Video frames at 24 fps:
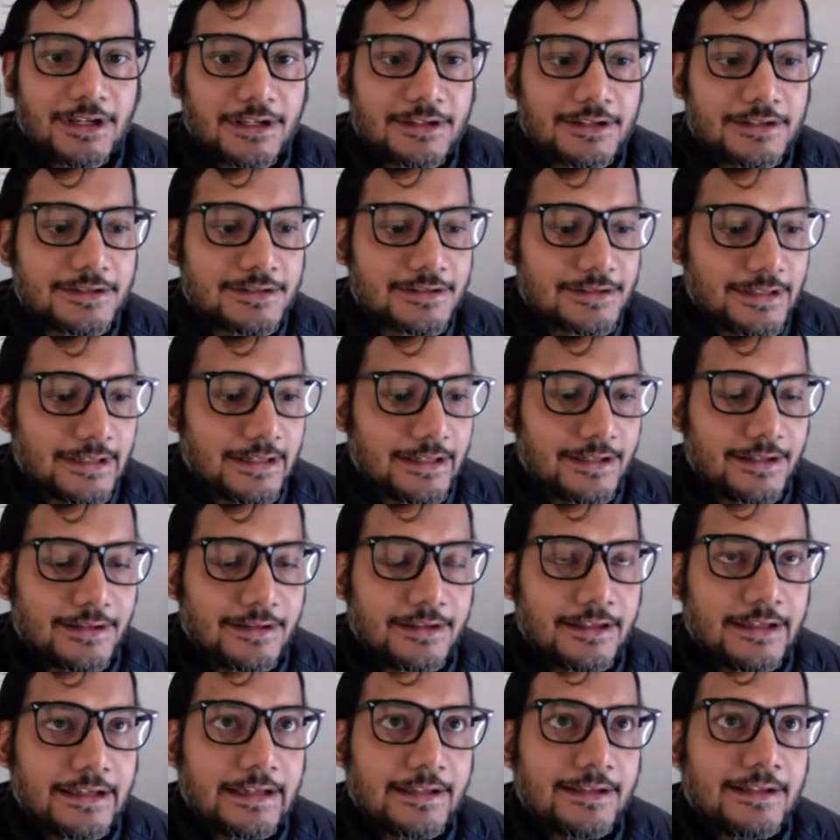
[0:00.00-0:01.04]

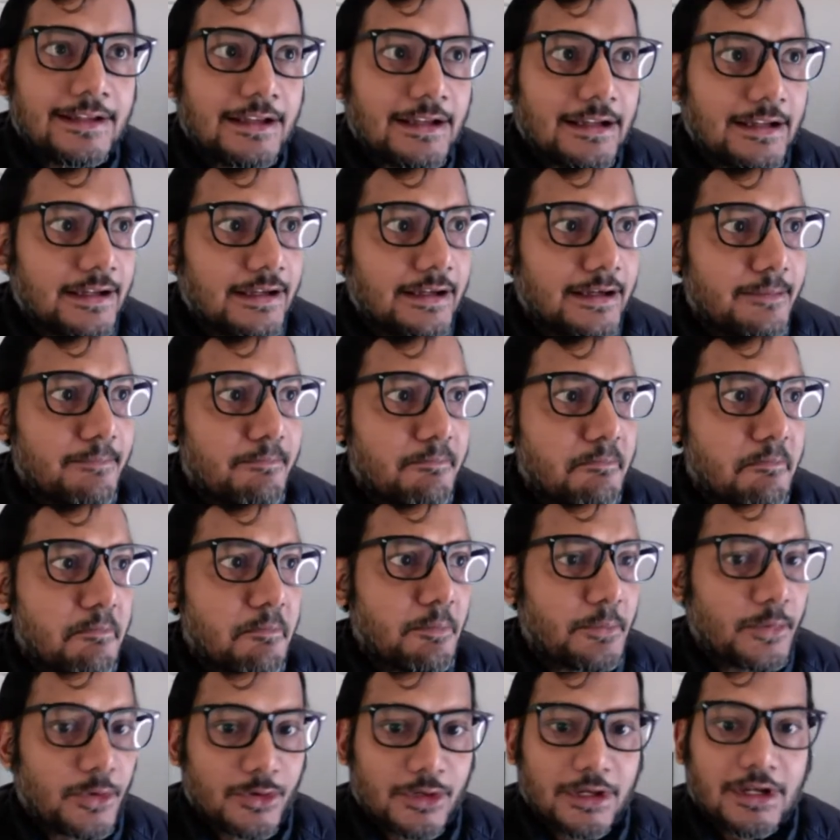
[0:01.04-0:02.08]
understand that
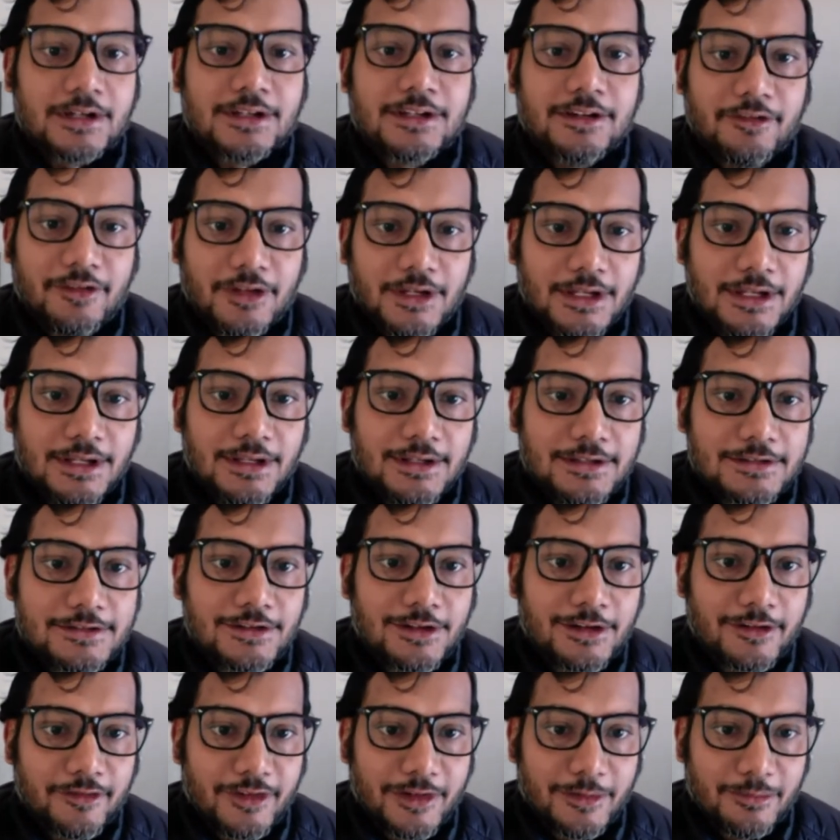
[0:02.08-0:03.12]
productivity is
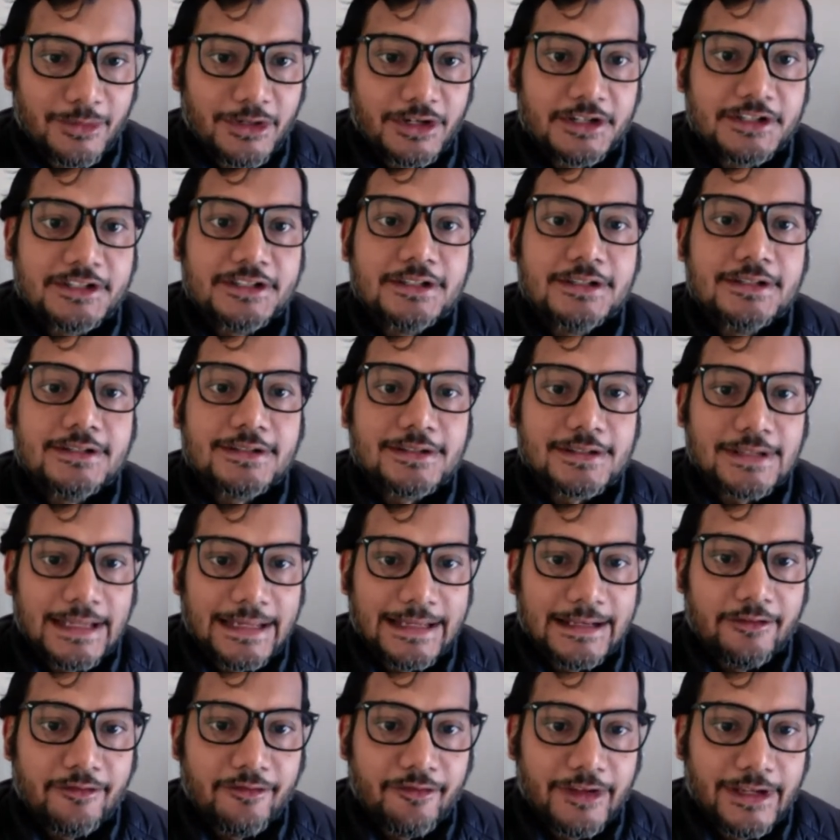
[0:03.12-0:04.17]
sort of an emergent
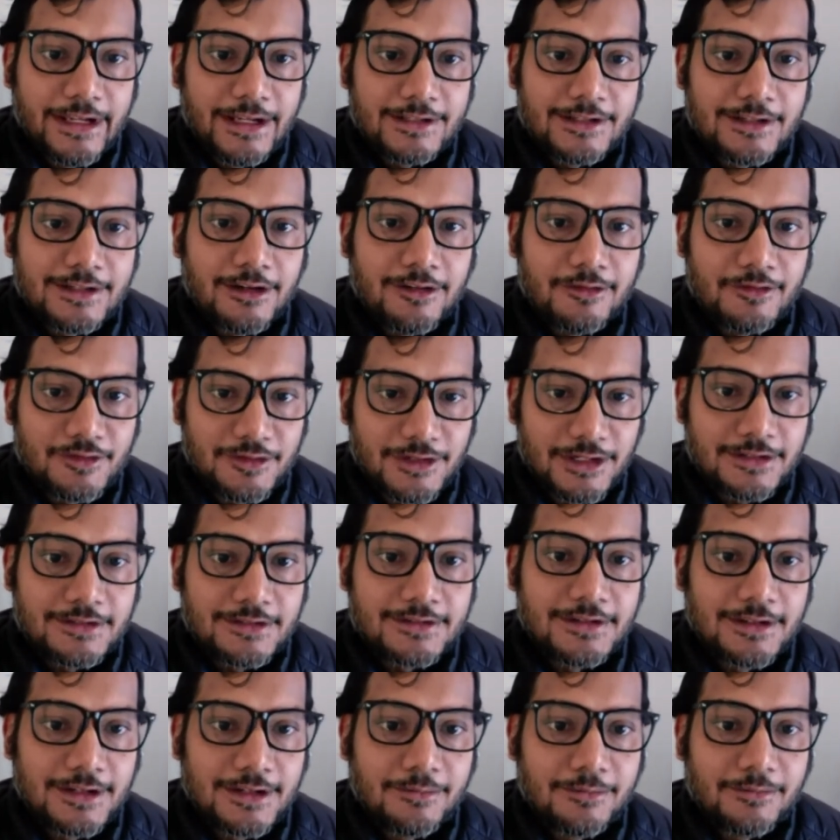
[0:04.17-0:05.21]
side effect of
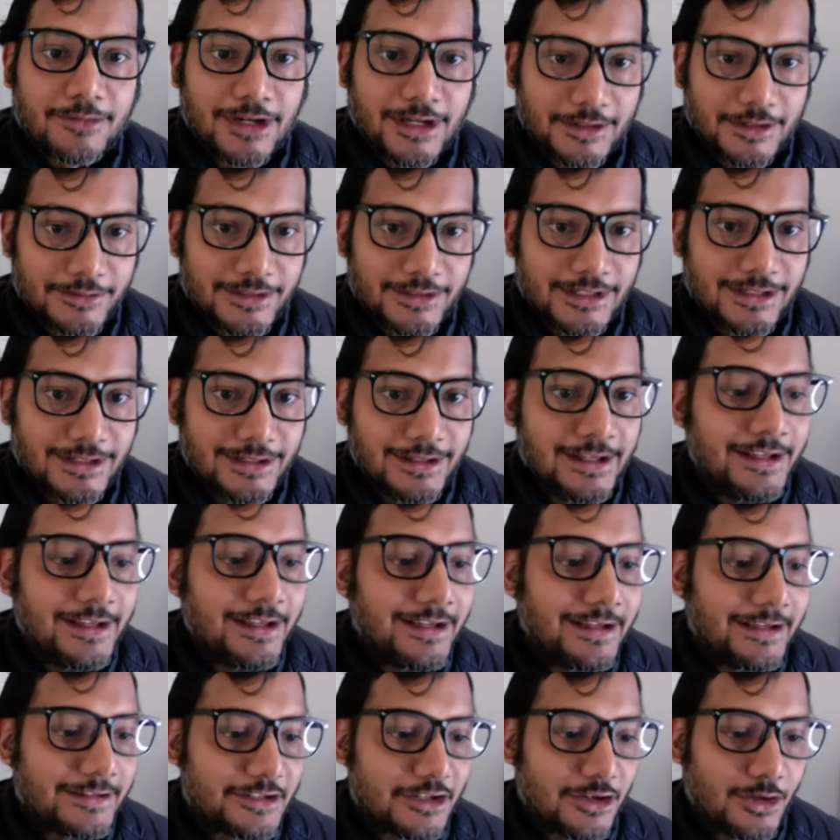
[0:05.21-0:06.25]
trust and camaraderie.
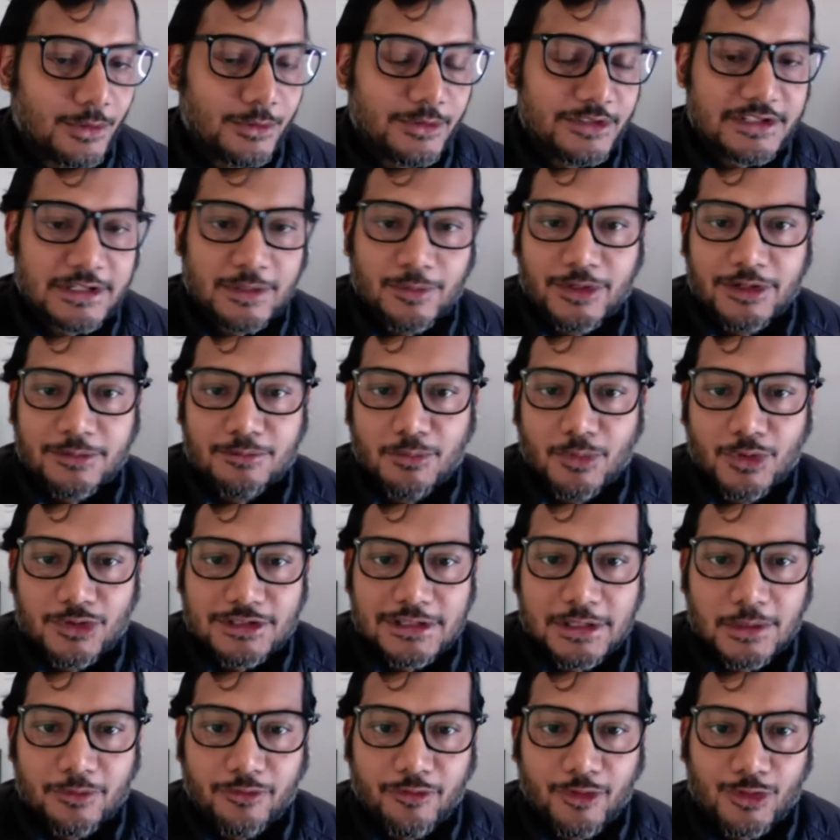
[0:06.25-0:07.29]
As I always say, we
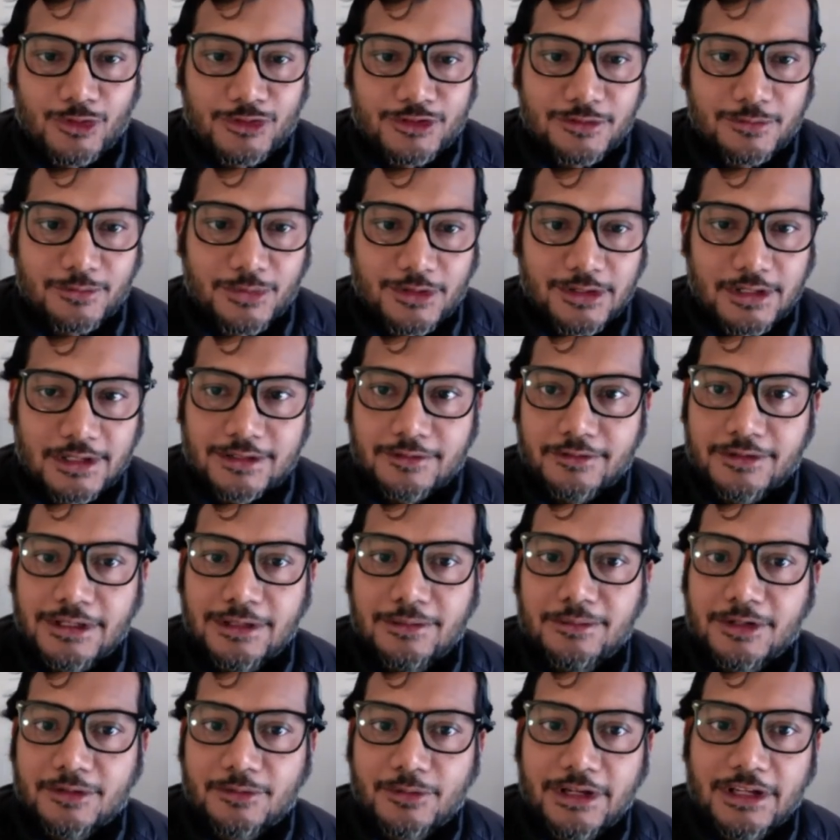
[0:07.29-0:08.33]
mostly focus on productivity,
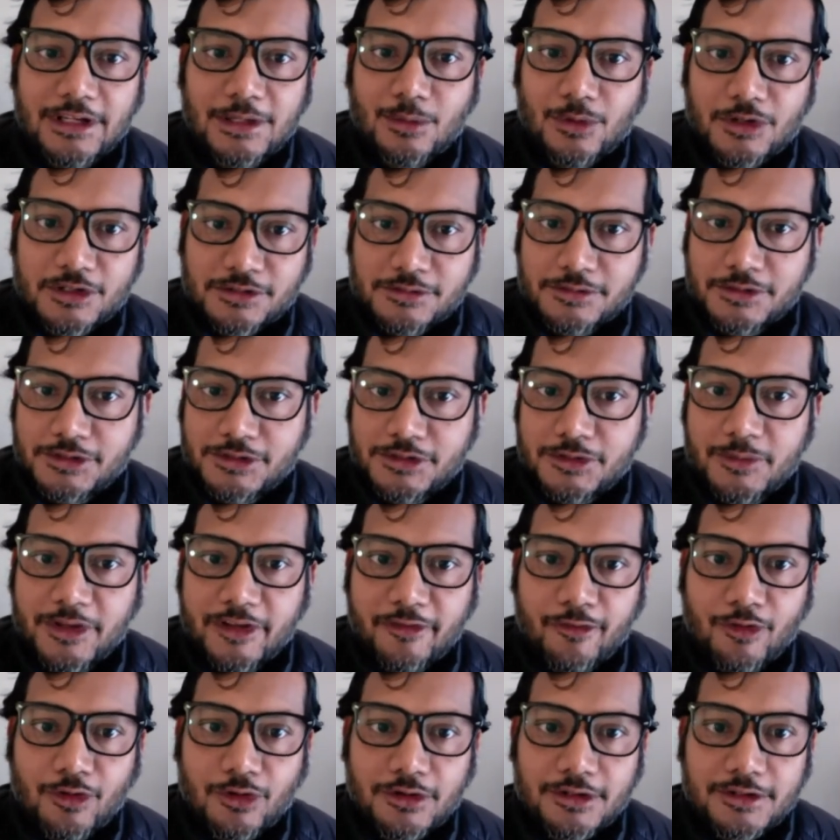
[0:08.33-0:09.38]
but really what you should be
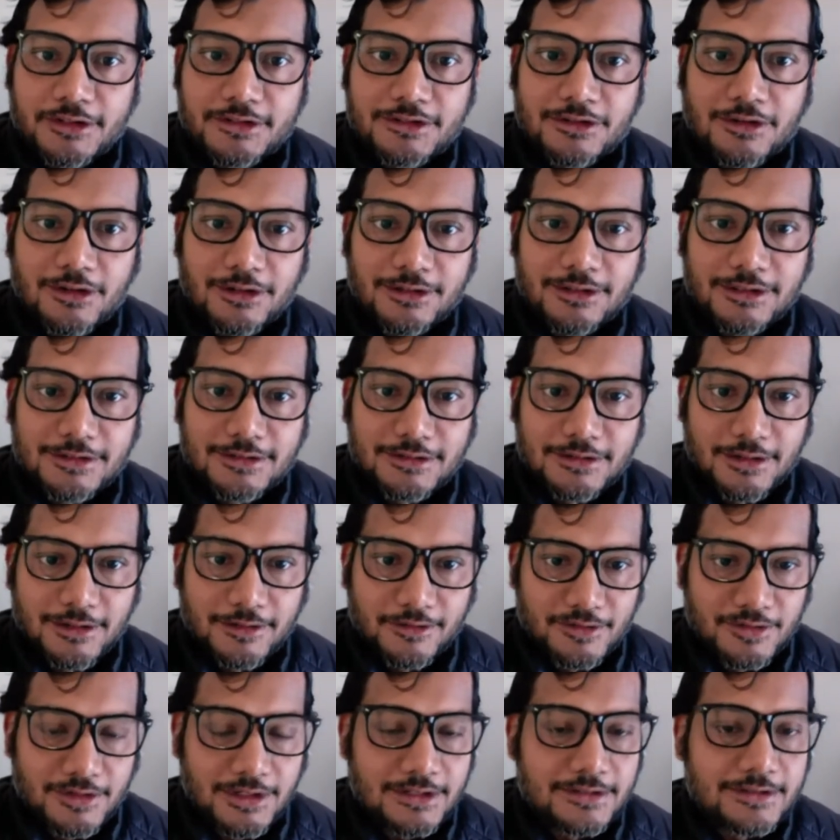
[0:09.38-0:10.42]
focused on is sort
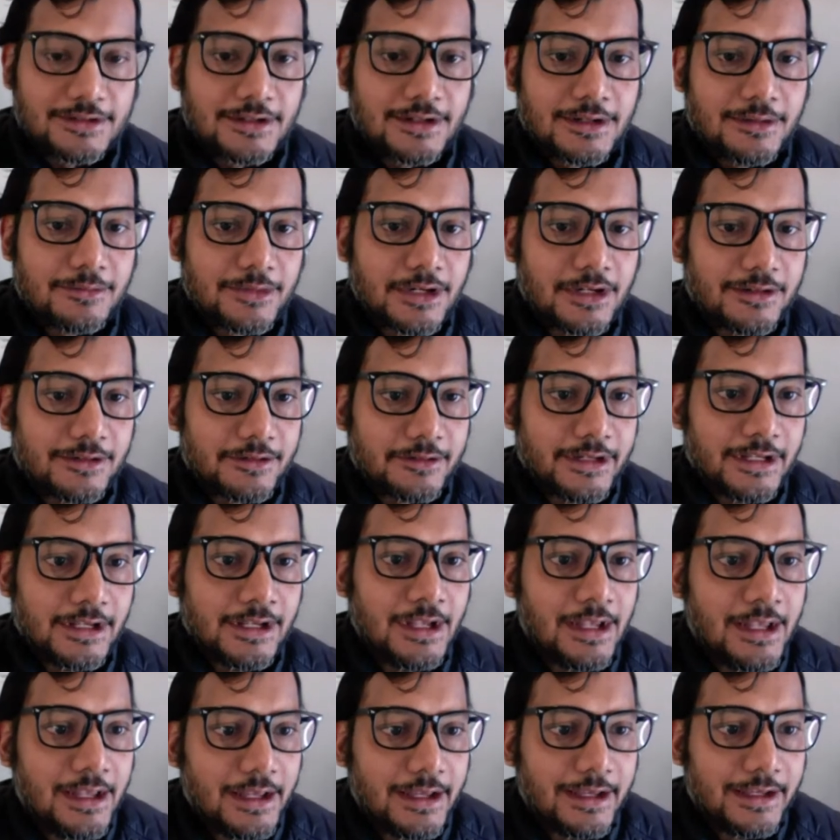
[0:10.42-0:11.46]
of trust and camaraderie.
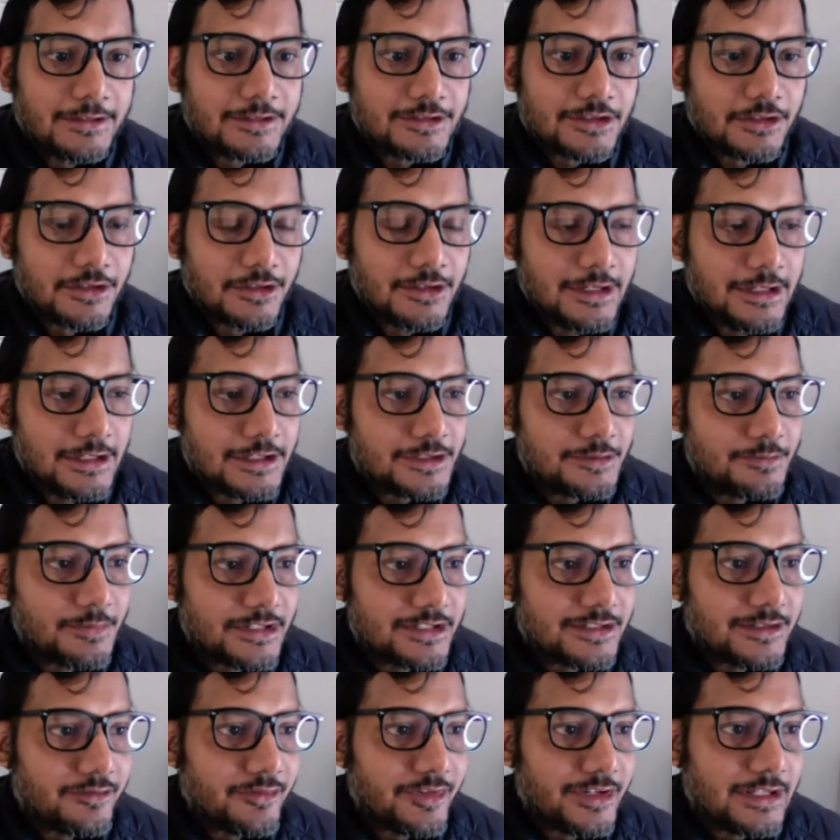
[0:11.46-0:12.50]
And so
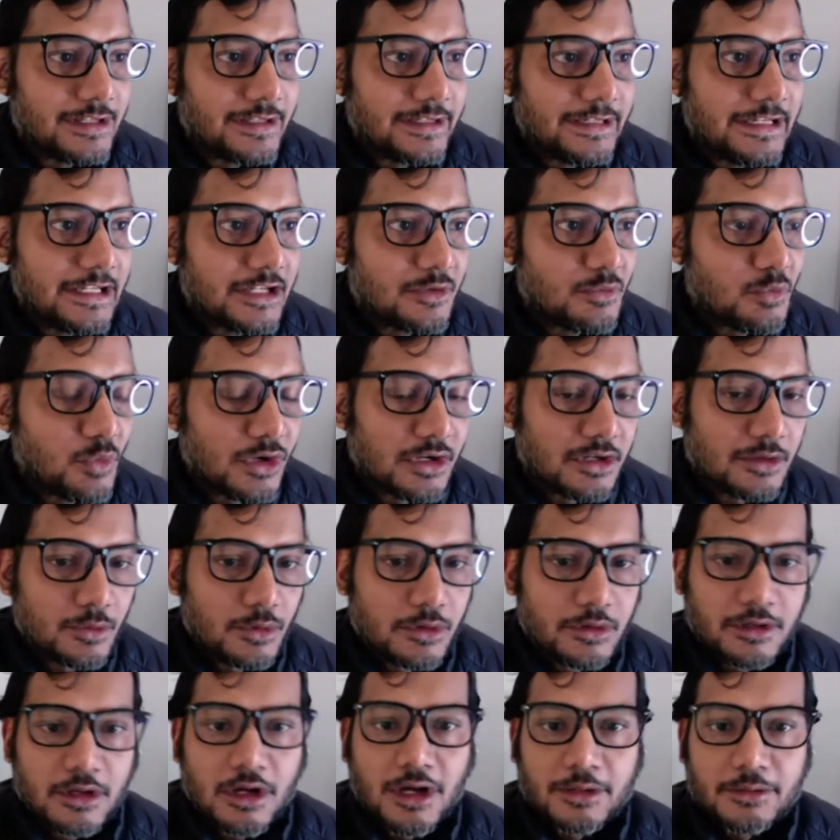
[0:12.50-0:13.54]
specifically in
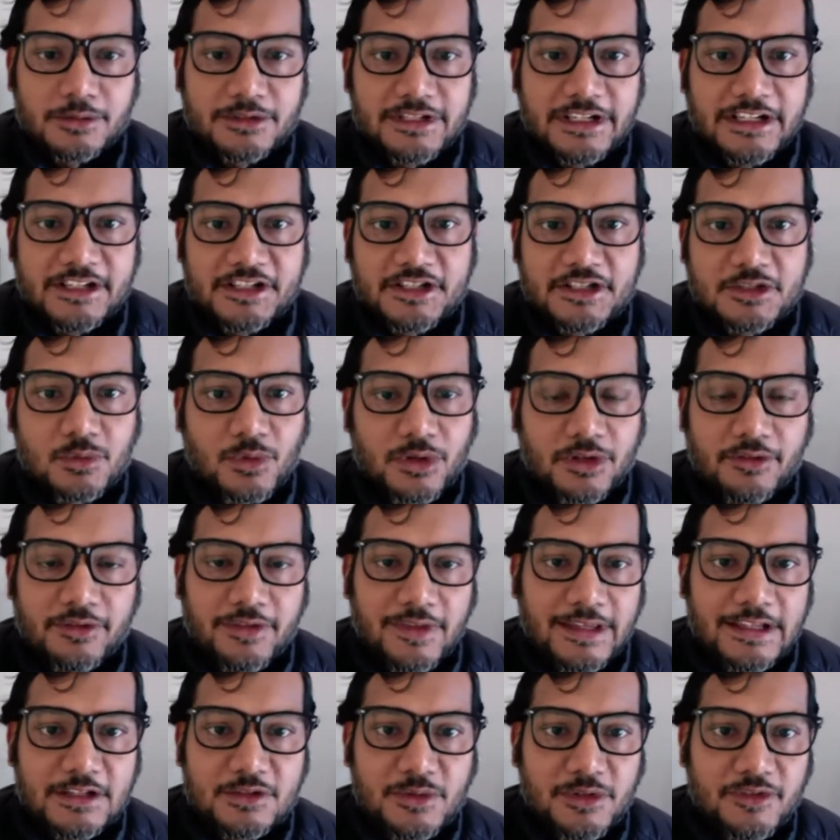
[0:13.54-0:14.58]
one-on-one conversations, one of the
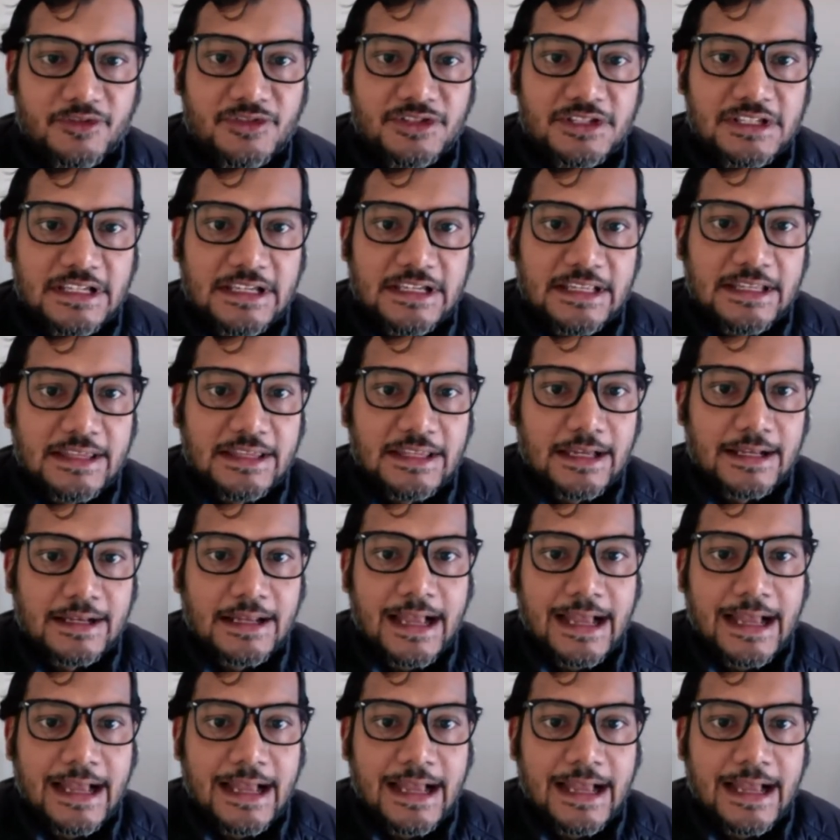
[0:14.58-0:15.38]
things we've seen that